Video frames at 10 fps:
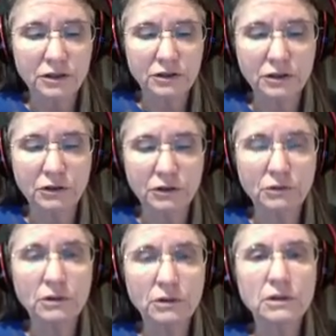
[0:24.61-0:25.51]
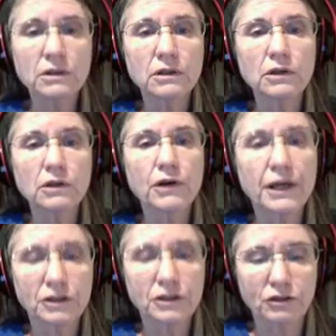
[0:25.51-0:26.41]
to look at
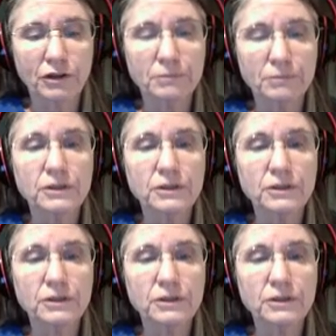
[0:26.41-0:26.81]
a script.